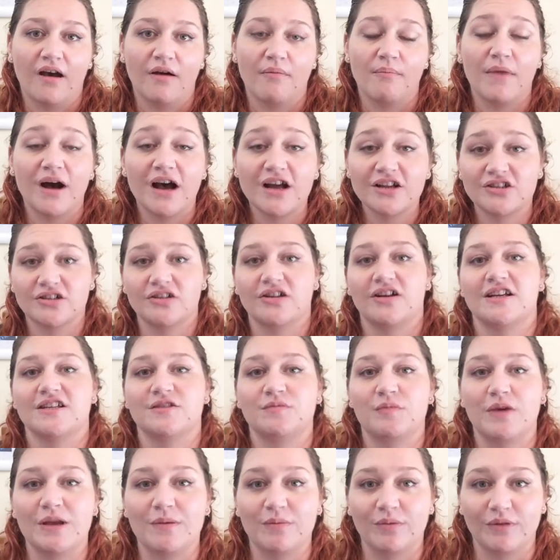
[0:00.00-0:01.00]

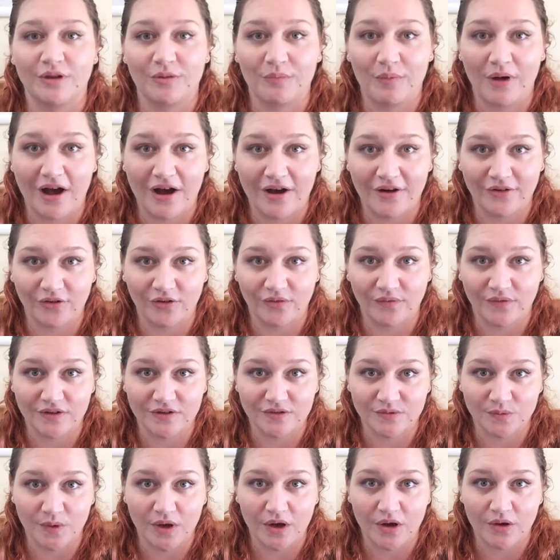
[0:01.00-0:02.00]
marginalized people are part of
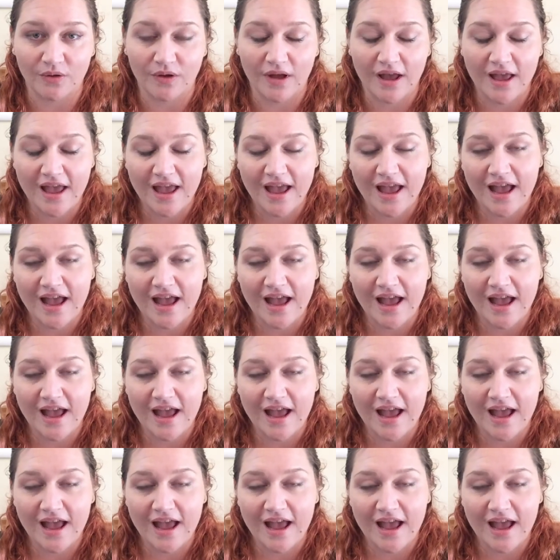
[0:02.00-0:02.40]
as well.